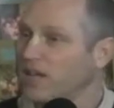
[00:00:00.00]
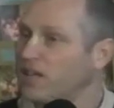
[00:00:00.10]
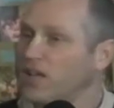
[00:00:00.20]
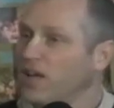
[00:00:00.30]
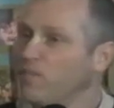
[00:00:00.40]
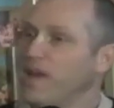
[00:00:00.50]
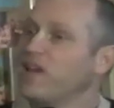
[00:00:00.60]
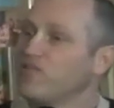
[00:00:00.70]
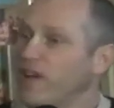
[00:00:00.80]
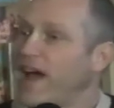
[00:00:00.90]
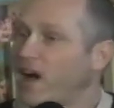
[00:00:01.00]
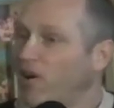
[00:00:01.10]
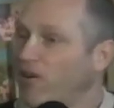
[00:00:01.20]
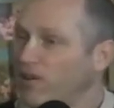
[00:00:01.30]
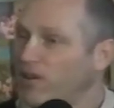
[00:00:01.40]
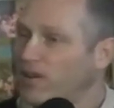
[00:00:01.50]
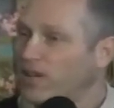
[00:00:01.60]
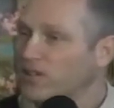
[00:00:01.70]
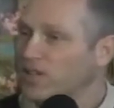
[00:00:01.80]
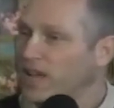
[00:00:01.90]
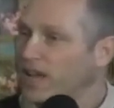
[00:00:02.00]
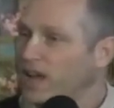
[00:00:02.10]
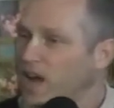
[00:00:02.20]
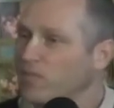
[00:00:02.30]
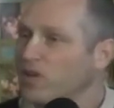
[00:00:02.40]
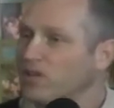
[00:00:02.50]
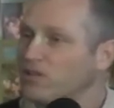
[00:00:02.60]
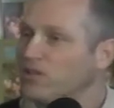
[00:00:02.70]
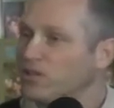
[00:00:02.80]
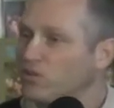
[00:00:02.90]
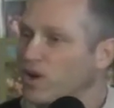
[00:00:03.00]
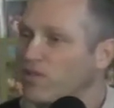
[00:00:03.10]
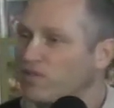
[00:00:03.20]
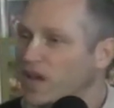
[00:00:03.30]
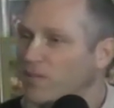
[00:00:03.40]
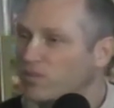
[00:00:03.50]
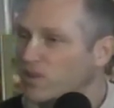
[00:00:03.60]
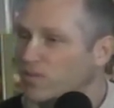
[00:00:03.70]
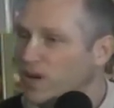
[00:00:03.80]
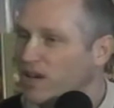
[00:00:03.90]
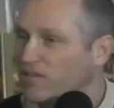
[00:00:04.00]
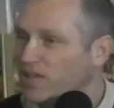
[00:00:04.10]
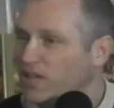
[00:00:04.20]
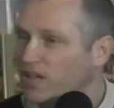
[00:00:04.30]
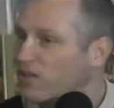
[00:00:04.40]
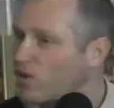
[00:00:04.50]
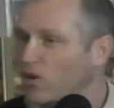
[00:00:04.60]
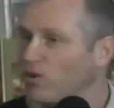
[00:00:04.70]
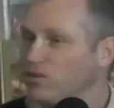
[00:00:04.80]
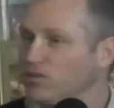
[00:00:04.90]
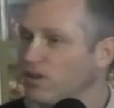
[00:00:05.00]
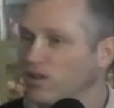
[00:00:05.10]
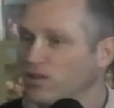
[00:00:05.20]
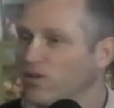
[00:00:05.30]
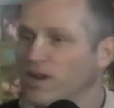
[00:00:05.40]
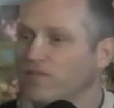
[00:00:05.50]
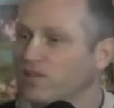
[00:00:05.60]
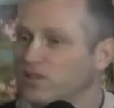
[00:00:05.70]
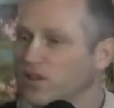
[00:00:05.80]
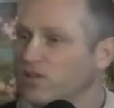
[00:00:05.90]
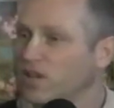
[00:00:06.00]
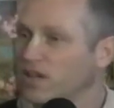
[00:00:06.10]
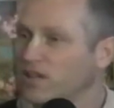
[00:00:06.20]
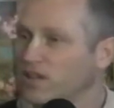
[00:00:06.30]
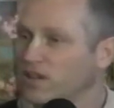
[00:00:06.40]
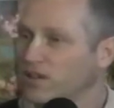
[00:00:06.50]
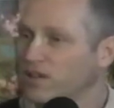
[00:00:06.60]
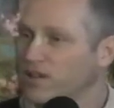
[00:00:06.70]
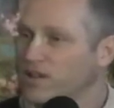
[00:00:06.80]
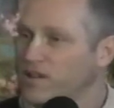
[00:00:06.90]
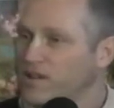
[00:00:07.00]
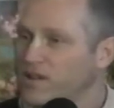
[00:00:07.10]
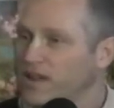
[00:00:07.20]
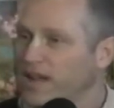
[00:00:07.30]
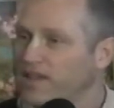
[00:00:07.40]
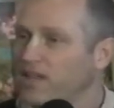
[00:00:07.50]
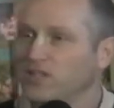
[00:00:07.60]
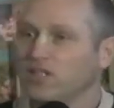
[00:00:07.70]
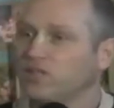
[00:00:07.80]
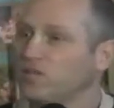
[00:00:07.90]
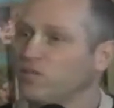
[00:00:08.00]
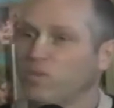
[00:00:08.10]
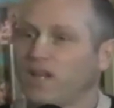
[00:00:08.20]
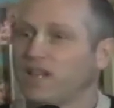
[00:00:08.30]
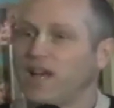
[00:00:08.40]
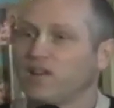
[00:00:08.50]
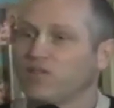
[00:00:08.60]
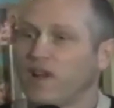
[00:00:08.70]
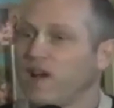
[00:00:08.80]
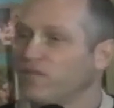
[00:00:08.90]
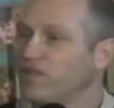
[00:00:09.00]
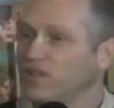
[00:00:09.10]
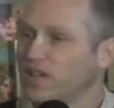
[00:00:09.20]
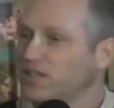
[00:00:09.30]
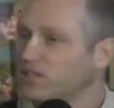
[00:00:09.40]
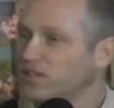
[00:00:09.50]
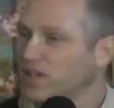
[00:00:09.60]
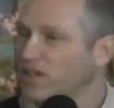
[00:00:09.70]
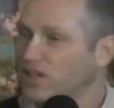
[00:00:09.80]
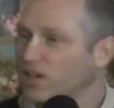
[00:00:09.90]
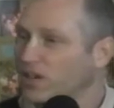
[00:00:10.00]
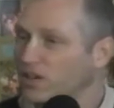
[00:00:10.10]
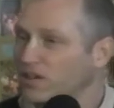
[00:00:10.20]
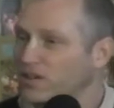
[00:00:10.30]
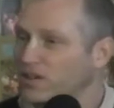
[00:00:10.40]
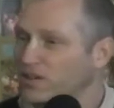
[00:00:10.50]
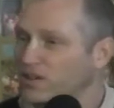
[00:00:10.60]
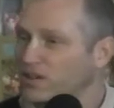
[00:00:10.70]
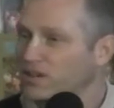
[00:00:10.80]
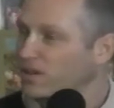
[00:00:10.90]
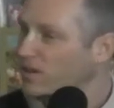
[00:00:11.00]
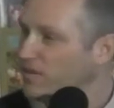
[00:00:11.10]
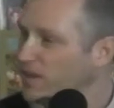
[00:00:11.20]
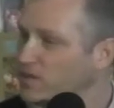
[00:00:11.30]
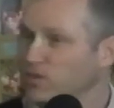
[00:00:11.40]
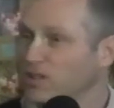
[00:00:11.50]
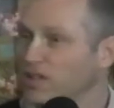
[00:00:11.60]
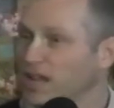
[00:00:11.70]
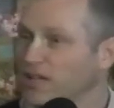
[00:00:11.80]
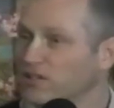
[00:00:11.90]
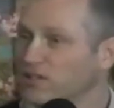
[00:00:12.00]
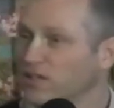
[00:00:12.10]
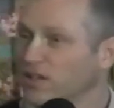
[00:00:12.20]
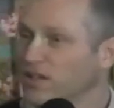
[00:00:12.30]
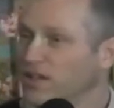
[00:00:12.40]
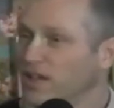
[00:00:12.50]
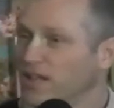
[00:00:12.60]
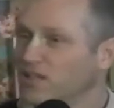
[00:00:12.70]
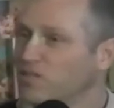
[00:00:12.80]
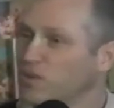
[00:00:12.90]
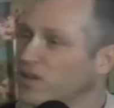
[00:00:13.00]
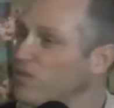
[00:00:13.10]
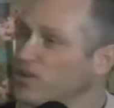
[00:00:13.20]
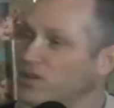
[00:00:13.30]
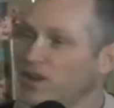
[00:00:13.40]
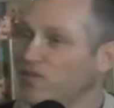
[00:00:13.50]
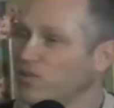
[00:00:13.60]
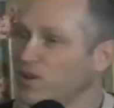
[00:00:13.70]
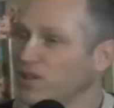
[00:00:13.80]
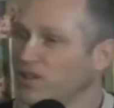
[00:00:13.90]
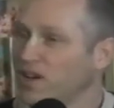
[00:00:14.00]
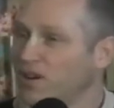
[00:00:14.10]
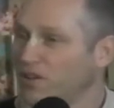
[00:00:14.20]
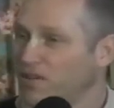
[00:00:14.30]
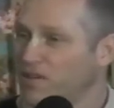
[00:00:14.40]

Like, make a vow. Say, I'm going to learn the 12th chapter of the Bhagavad Gita cold. I'll know every shloka in there. And then just make that your vow for the next year, if that's what it takes. And just bring it with you everywhere you go.